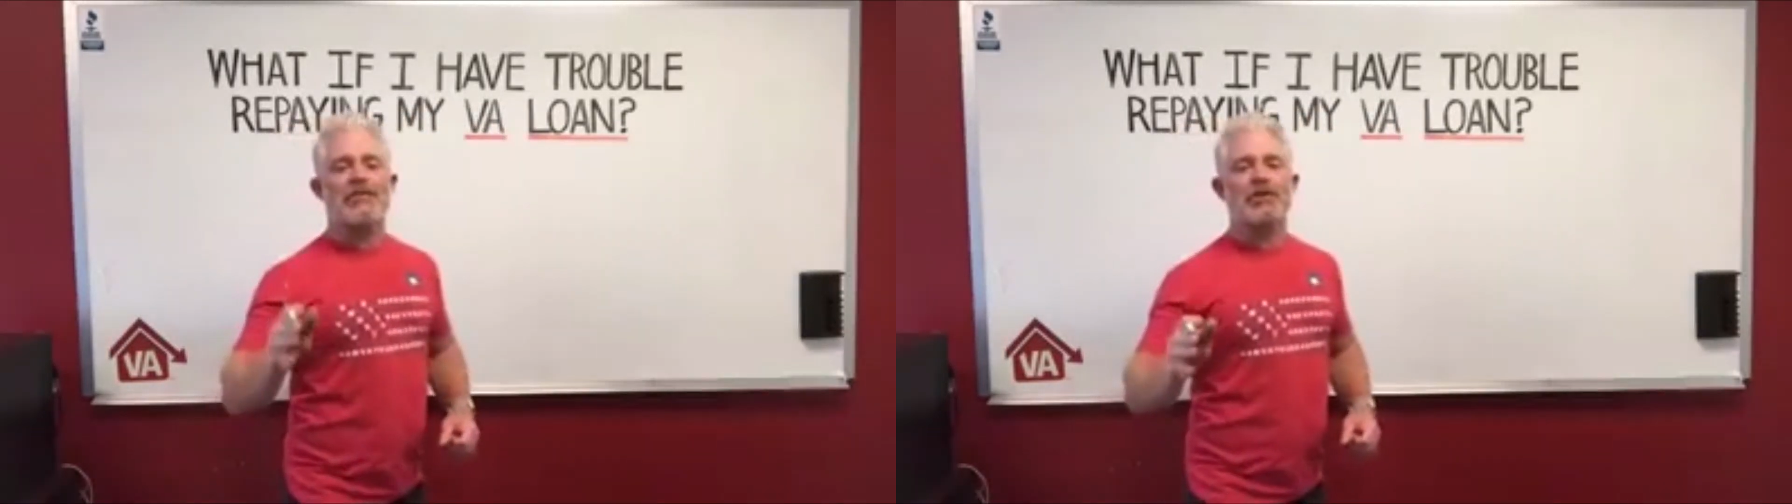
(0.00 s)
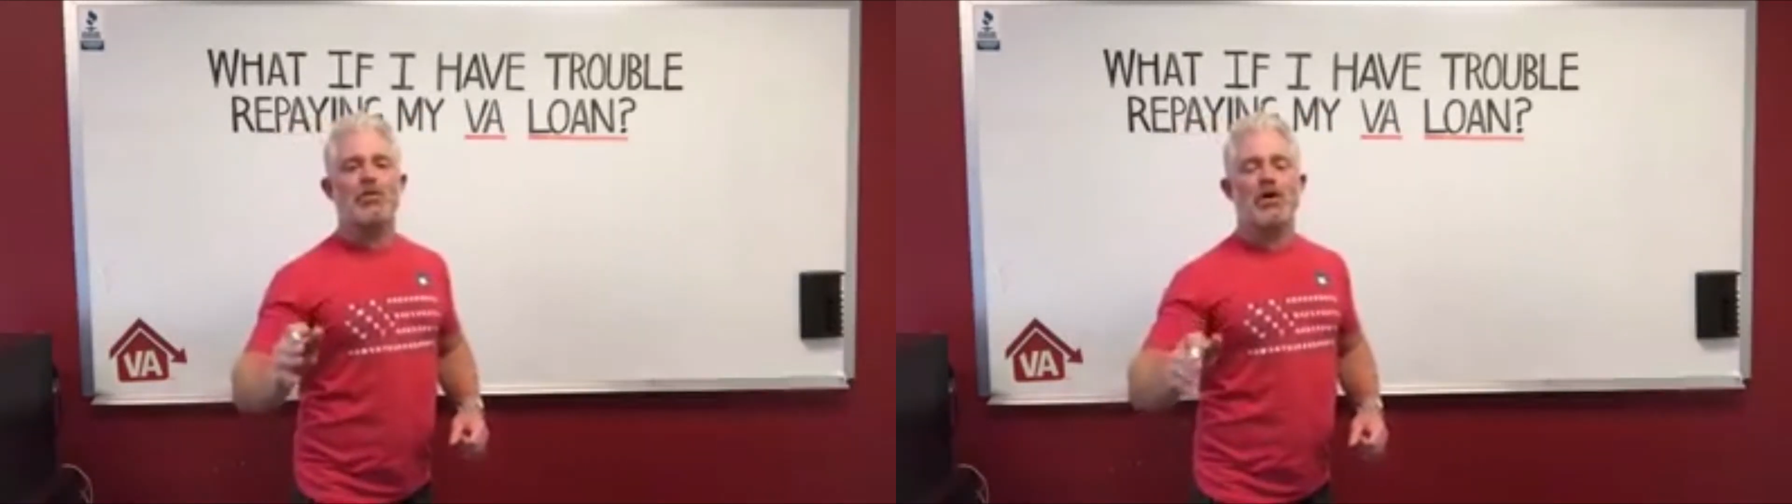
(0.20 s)

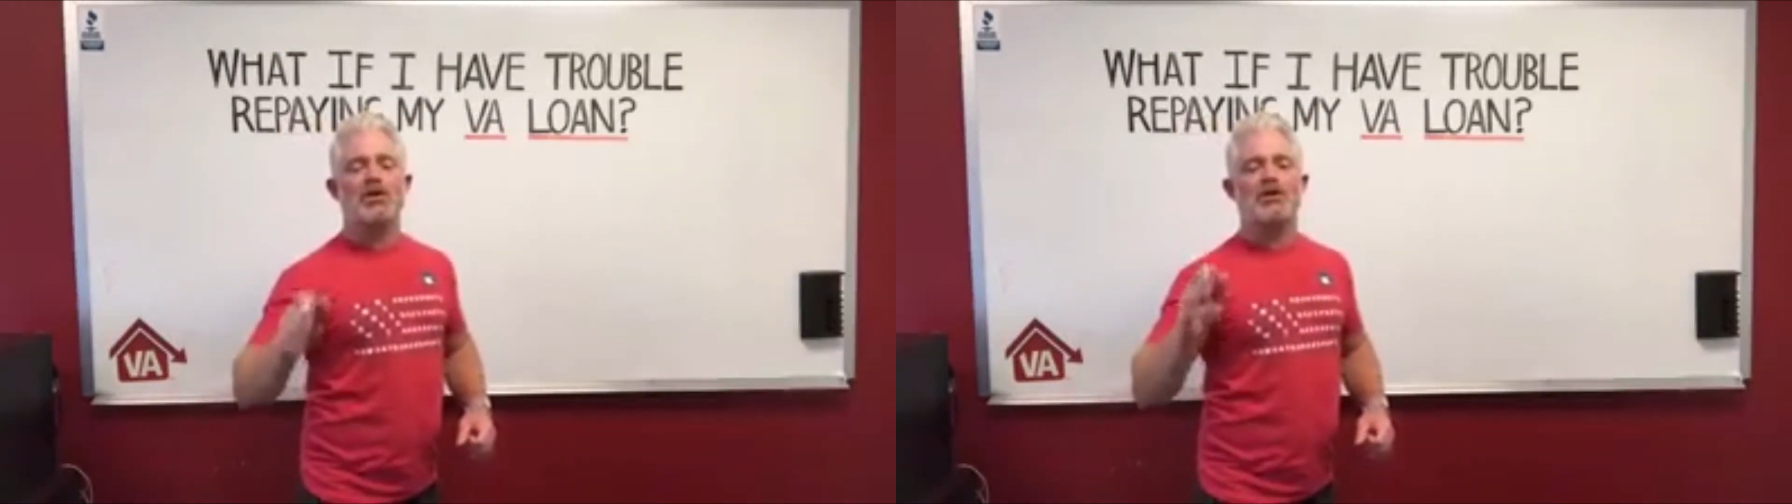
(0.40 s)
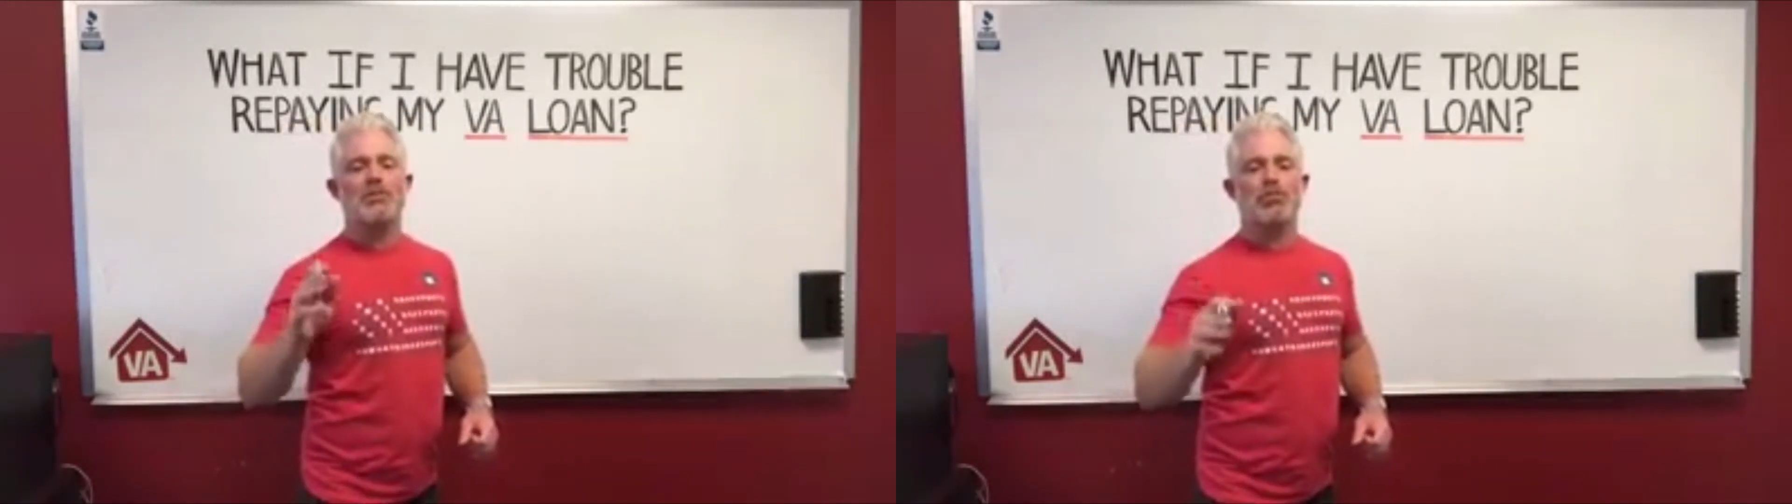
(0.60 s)

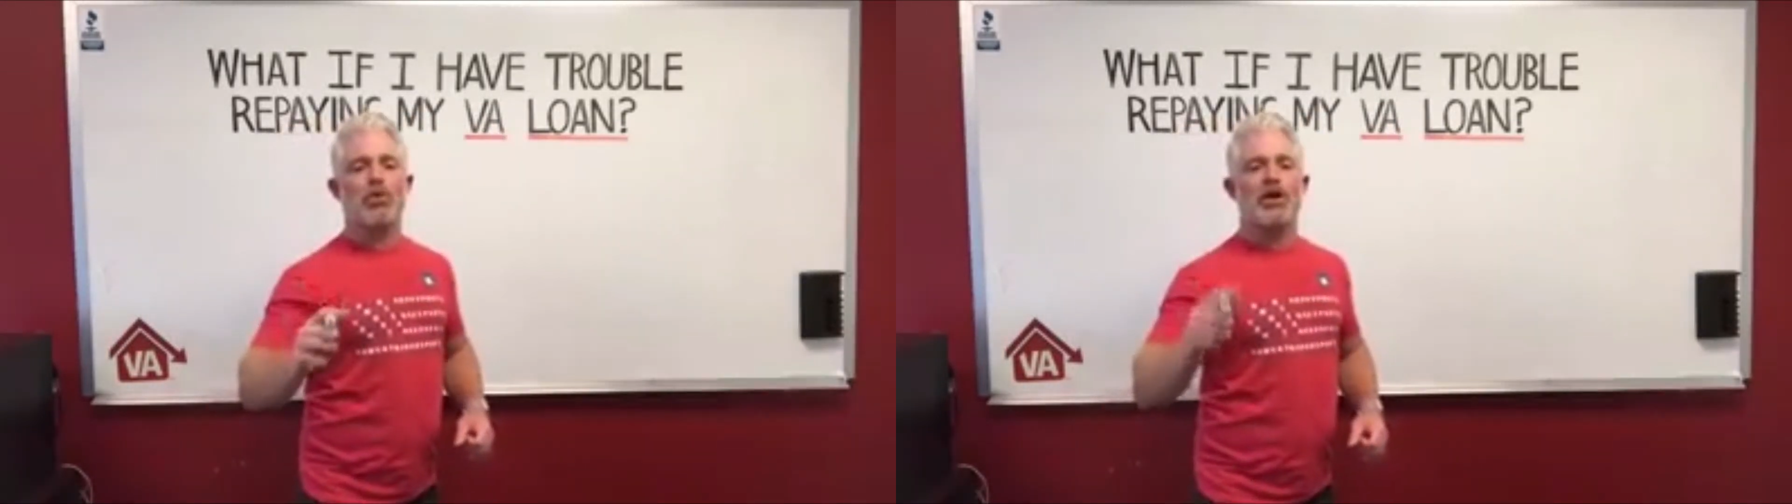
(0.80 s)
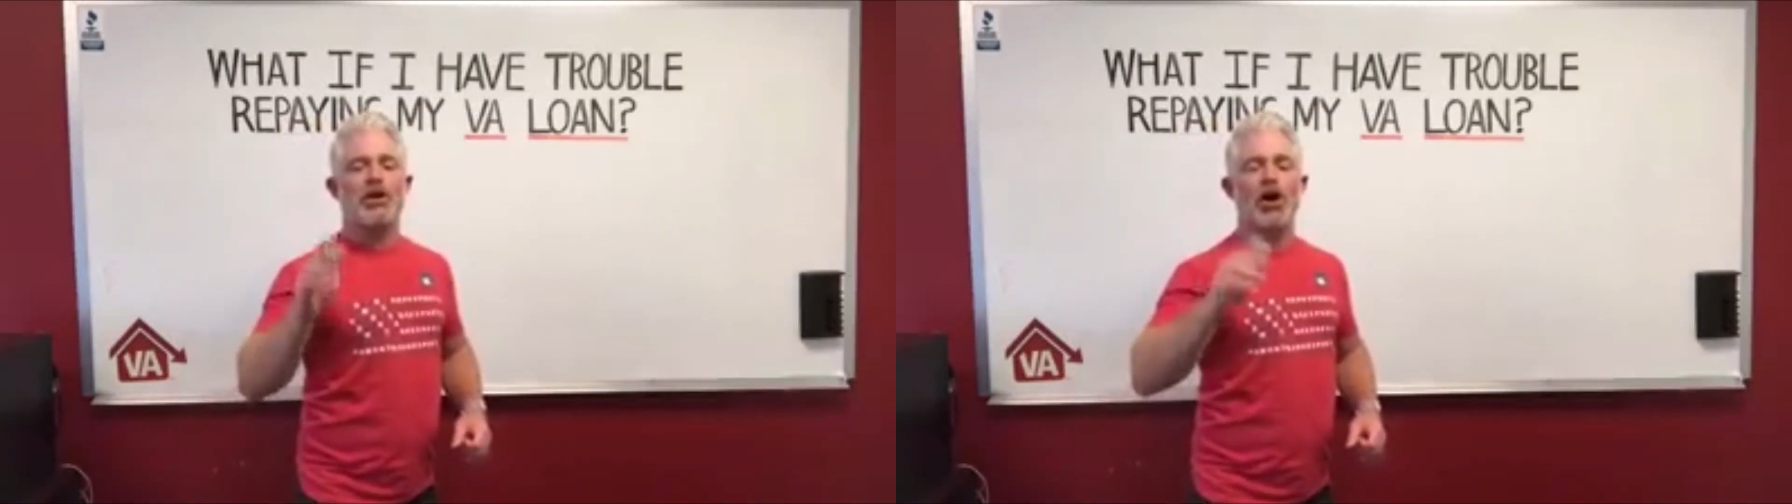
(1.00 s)
Everyone
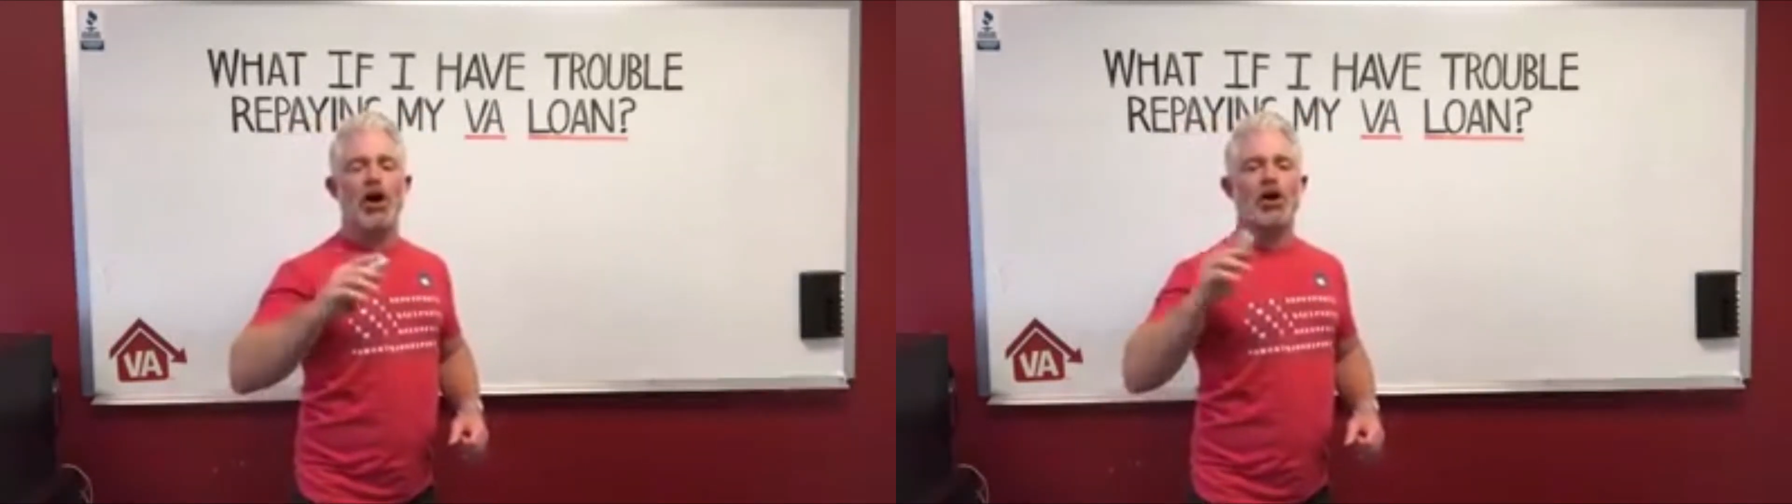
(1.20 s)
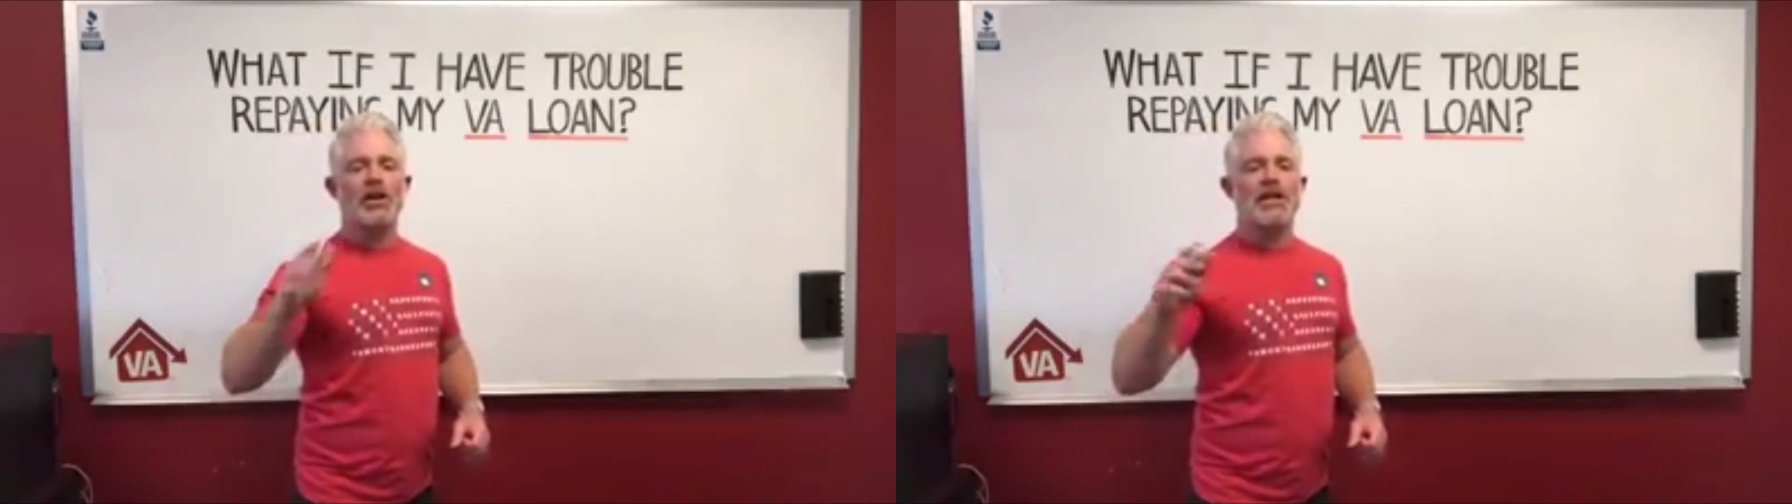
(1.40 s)
Deployed,
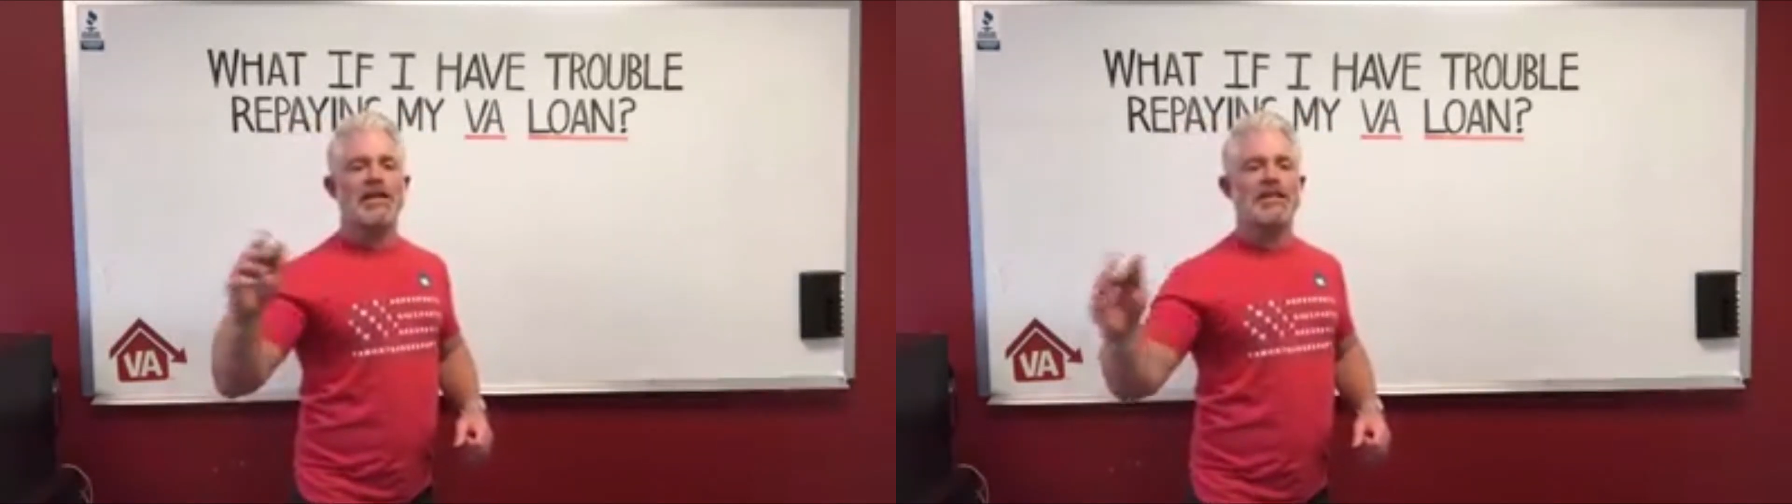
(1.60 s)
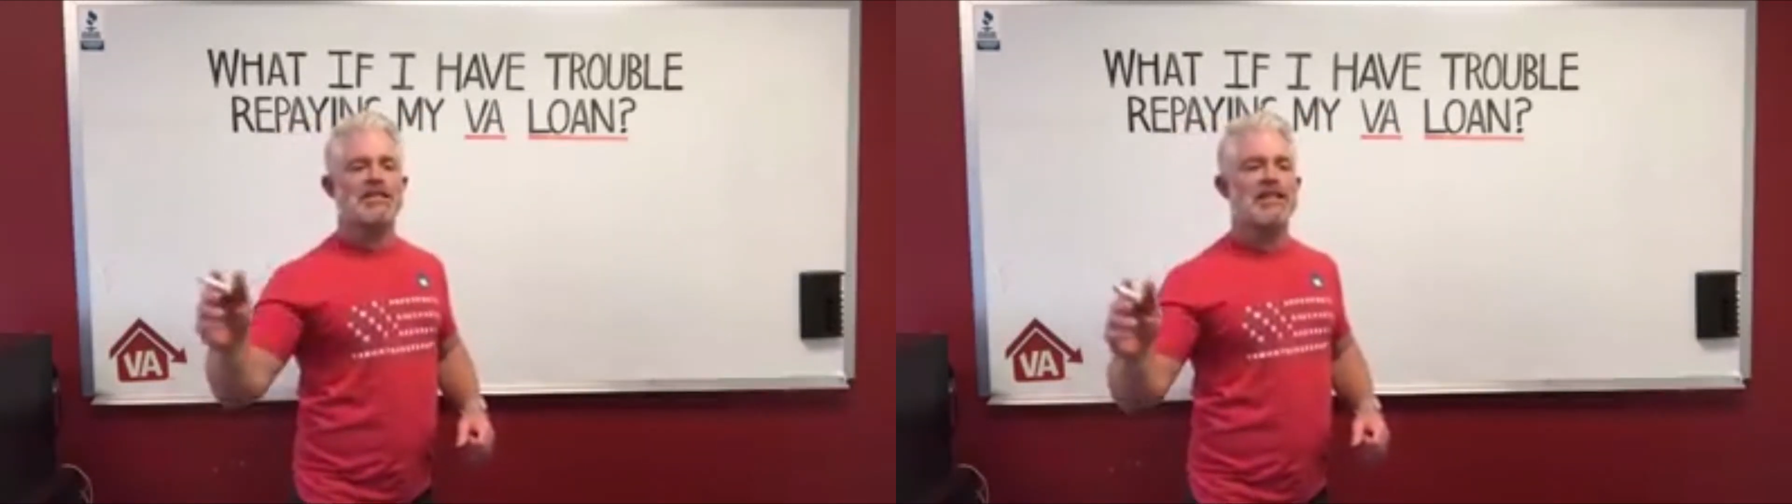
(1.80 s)

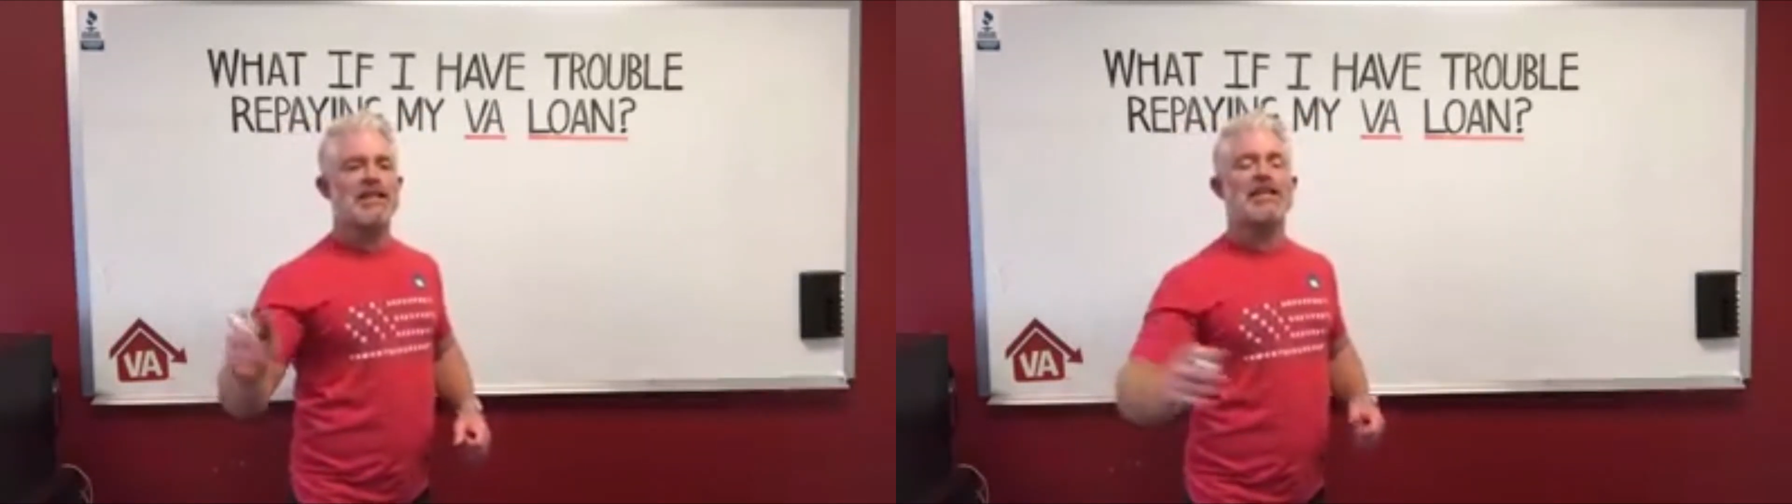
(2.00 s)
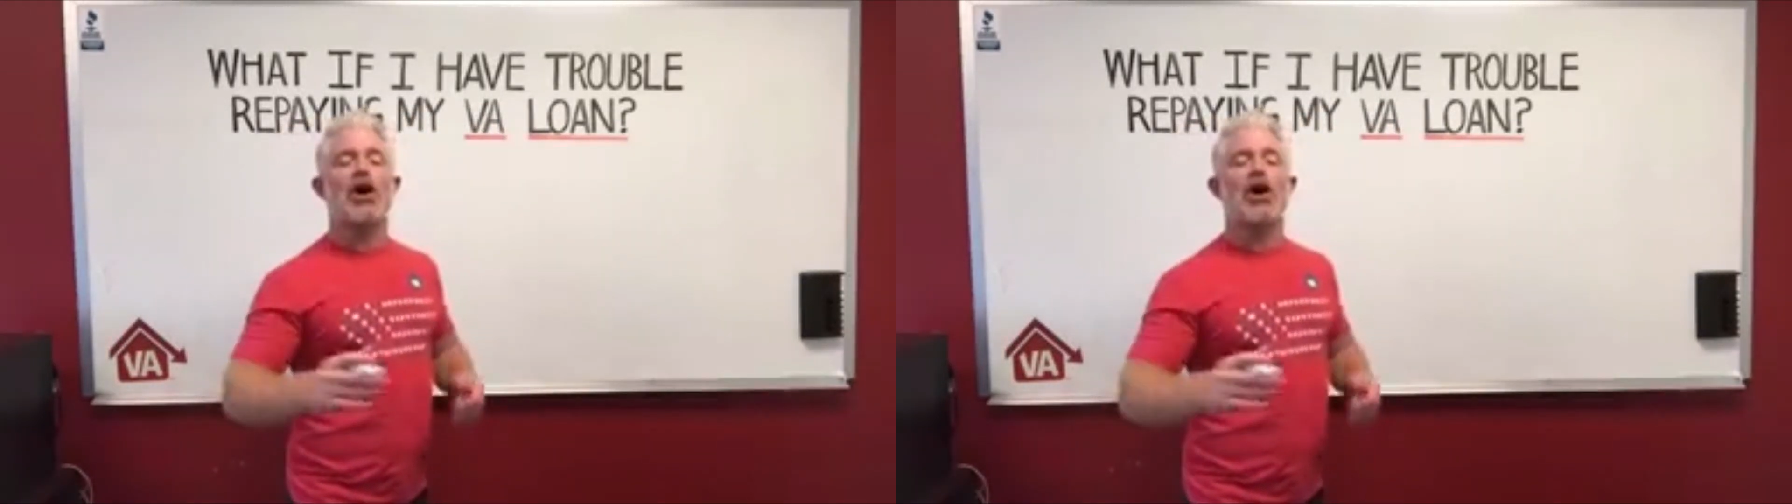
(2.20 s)
R-E-D.